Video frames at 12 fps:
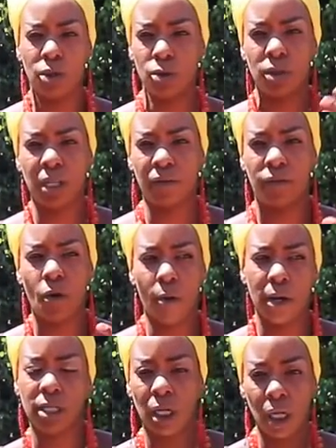using
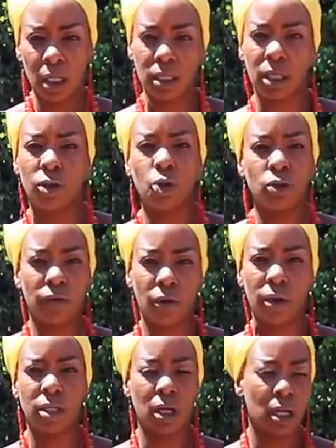foreign tongues, and those
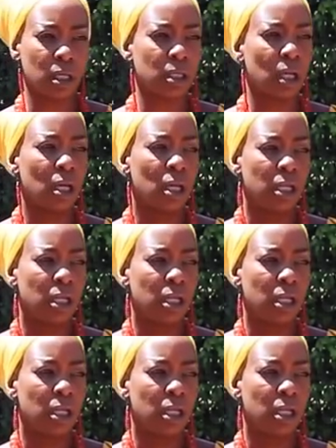foreign tongues